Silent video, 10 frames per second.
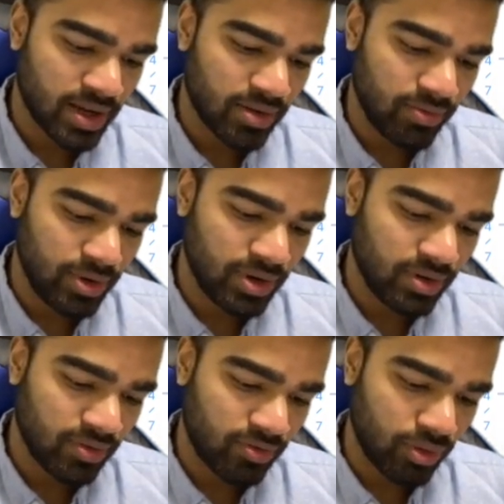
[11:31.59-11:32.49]
Root
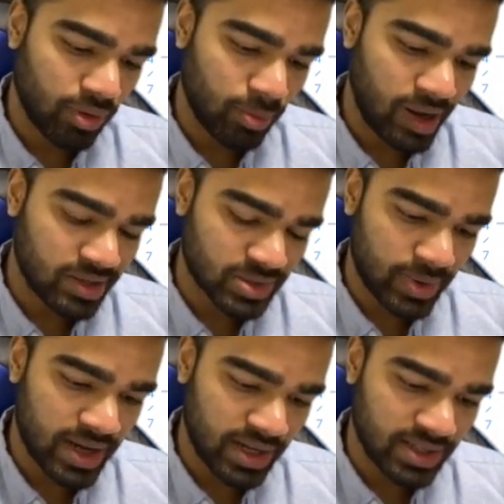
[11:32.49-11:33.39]
4y
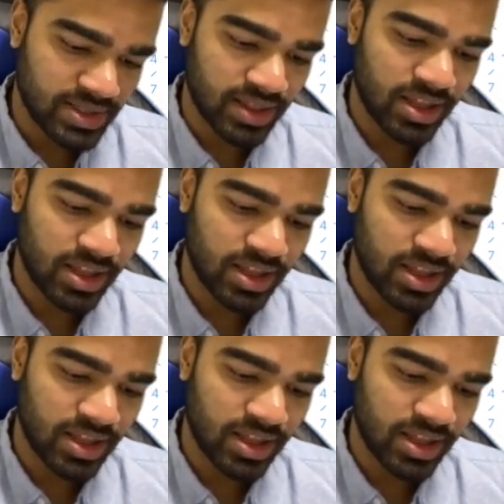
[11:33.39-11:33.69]
squared is nothing